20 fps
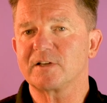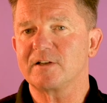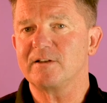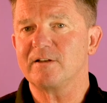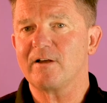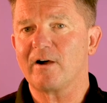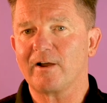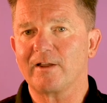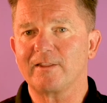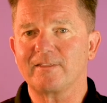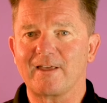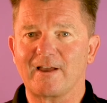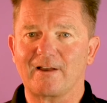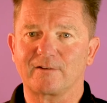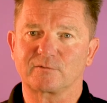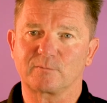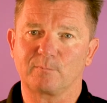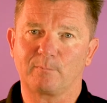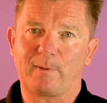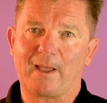
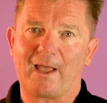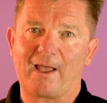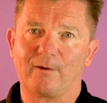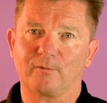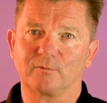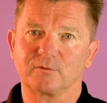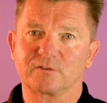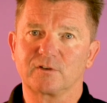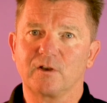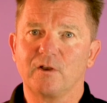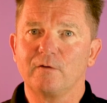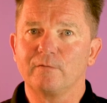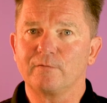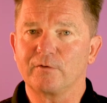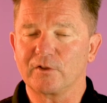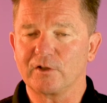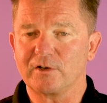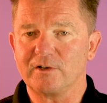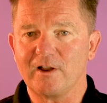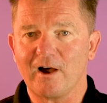£9,000 for
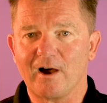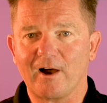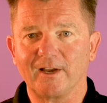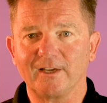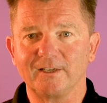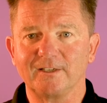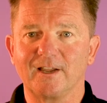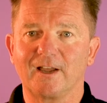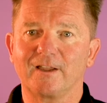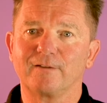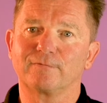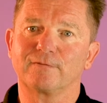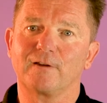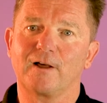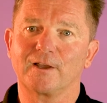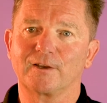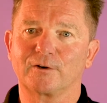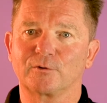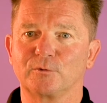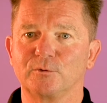the 9-day
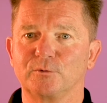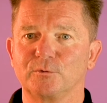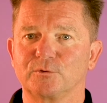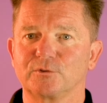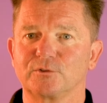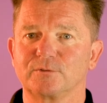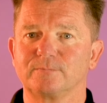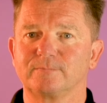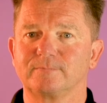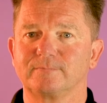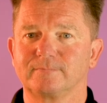fly cruise.